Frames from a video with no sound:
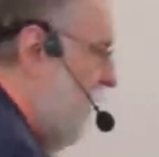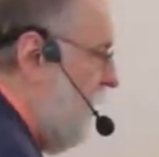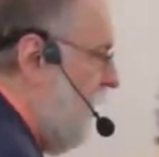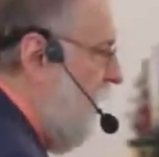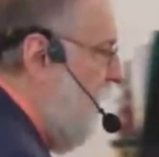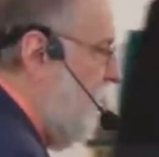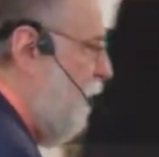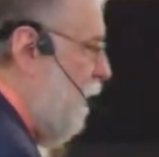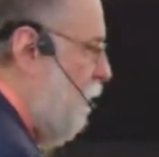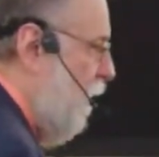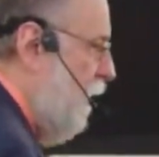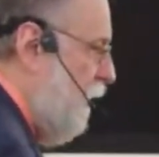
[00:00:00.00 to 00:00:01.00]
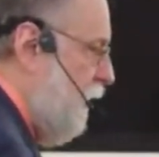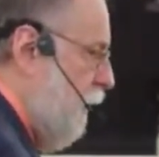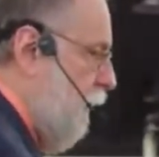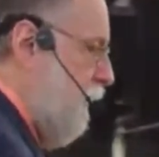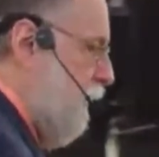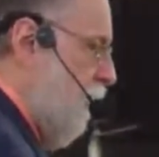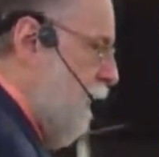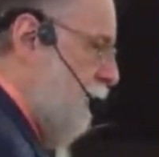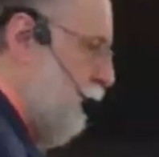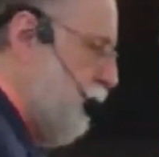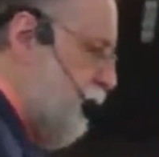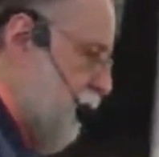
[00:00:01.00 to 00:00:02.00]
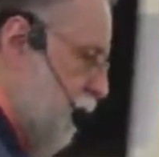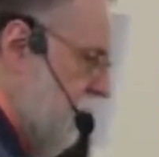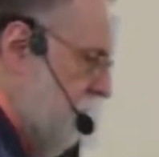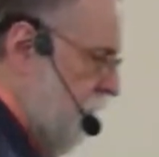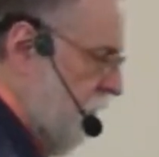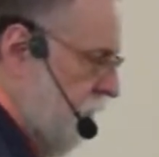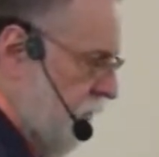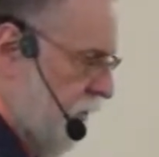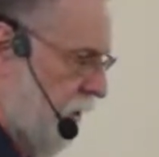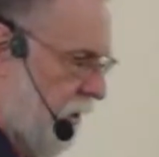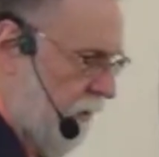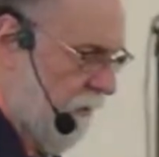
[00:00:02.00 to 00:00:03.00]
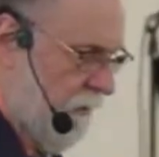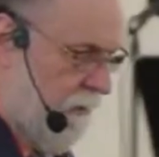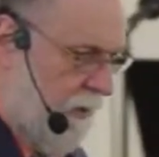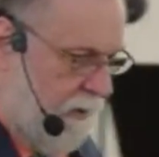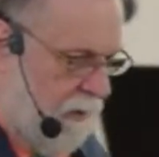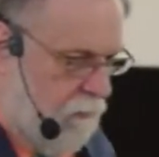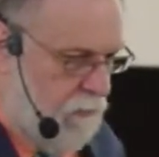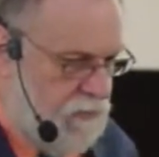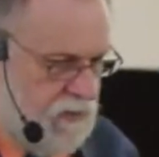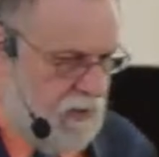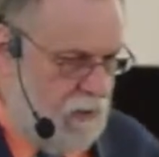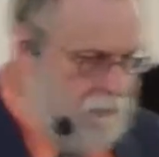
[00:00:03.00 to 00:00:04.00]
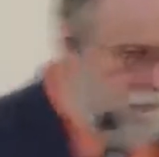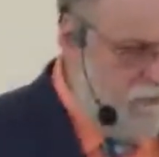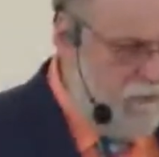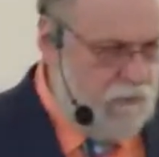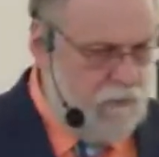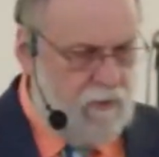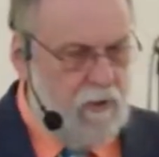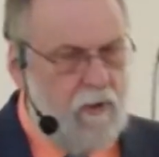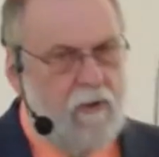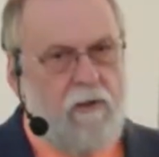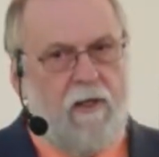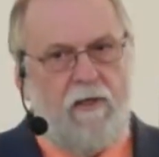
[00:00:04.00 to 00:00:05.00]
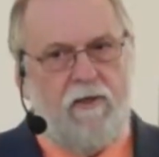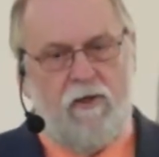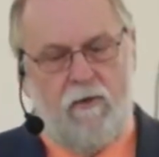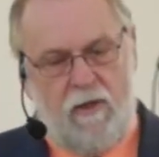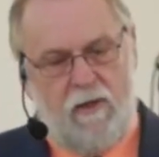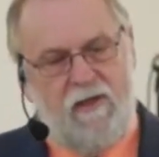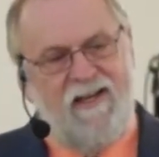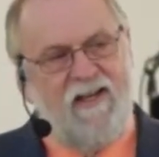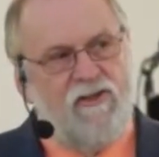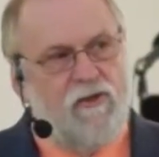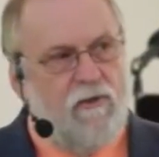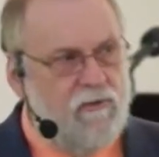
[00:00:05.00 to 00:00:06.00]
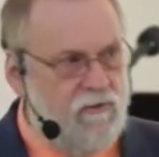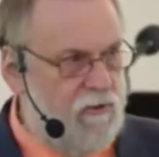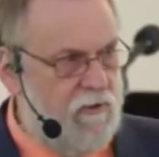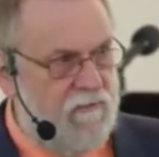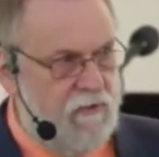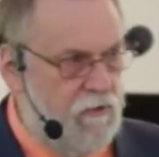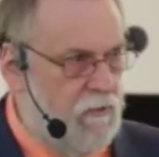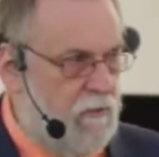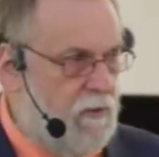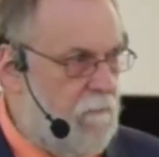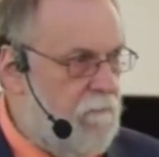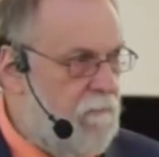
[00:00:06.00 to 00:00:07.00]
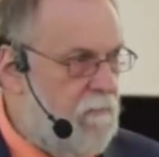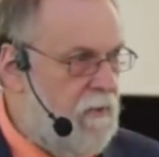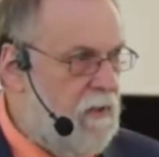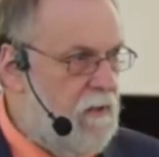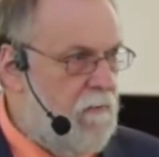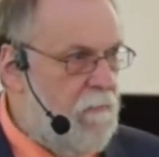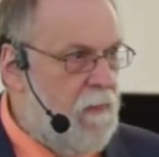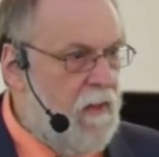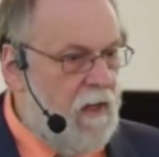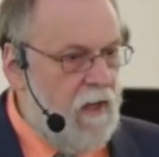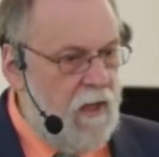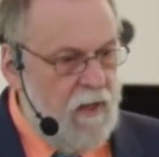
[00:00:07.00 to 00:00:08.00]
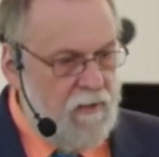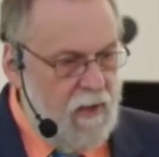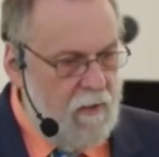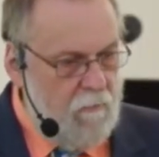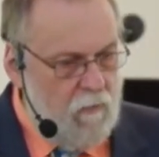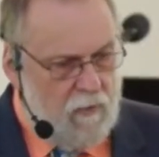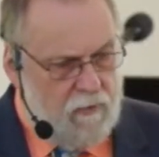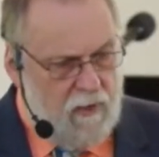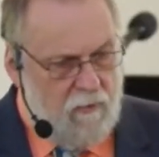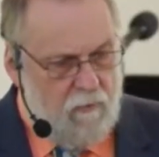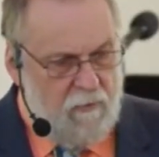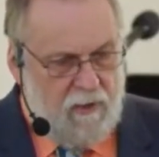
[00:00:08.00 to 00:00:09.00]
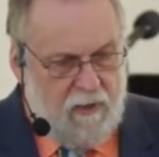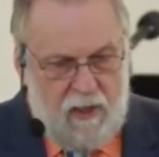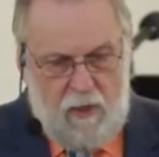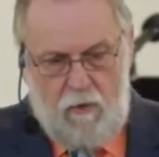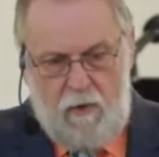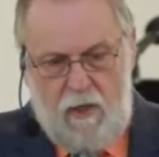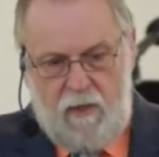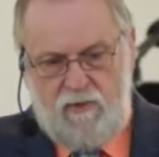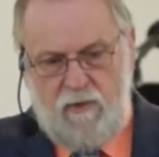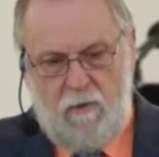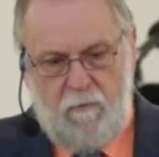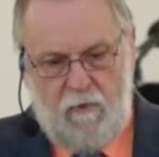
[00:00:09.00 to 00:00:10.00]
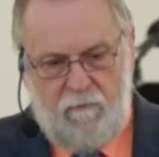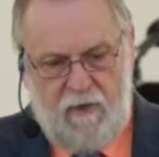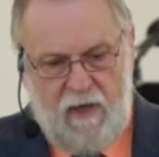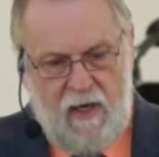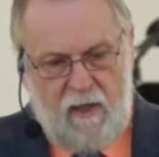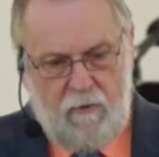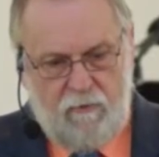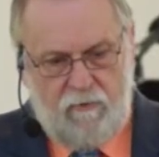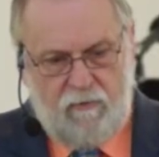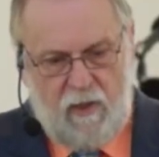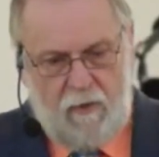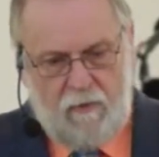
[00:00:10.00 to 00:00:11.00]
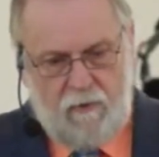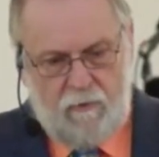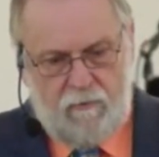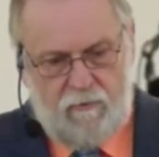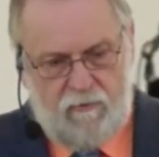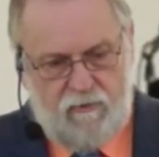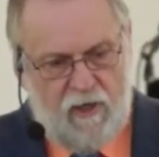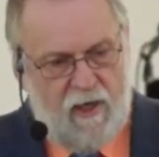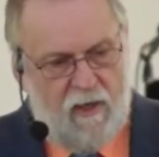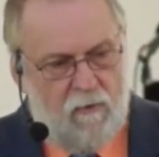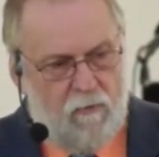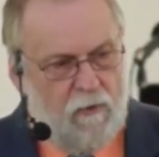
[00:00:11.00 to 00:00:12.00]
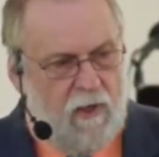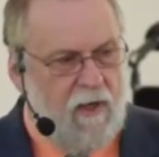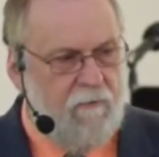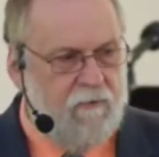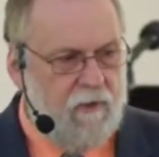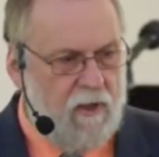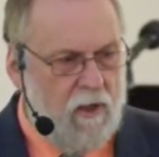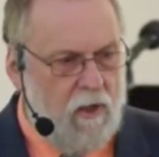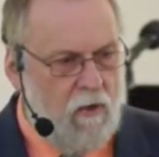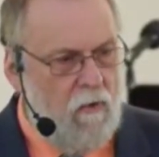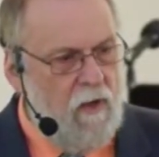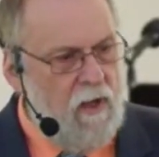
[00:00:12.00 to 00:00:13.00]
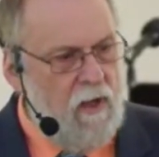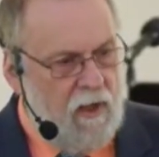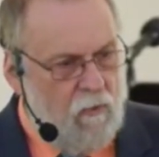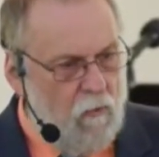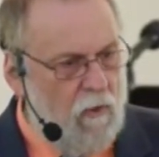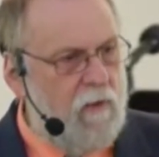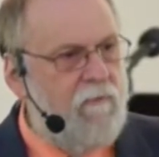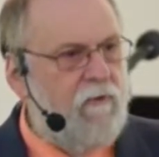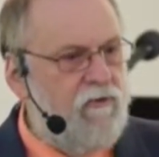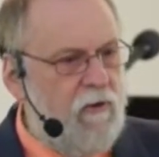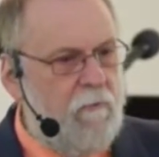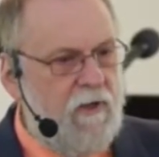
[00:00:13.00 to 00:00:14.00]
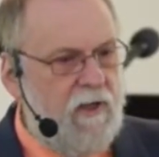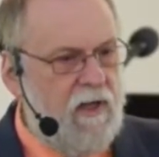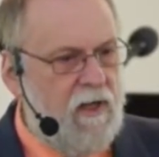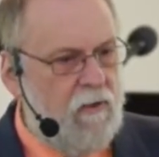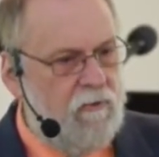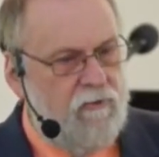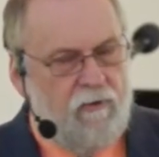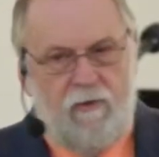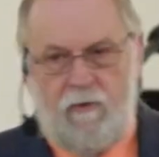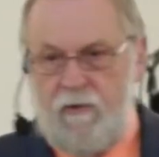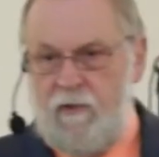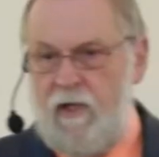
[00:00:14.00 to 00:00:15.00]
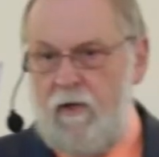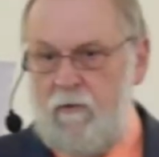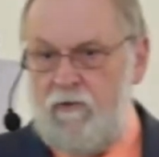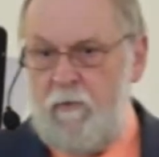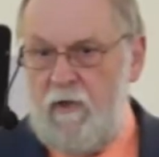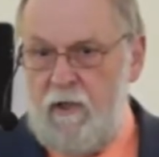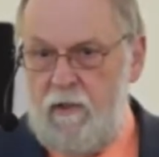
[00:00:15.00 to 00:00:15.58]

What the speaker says: have any money, they would take their son or their daughter and they would sell their son or daughter into indentured servitude. And that would mean they owed X number of dollars. Their child would have to go and work for somebody else until the debt was paid.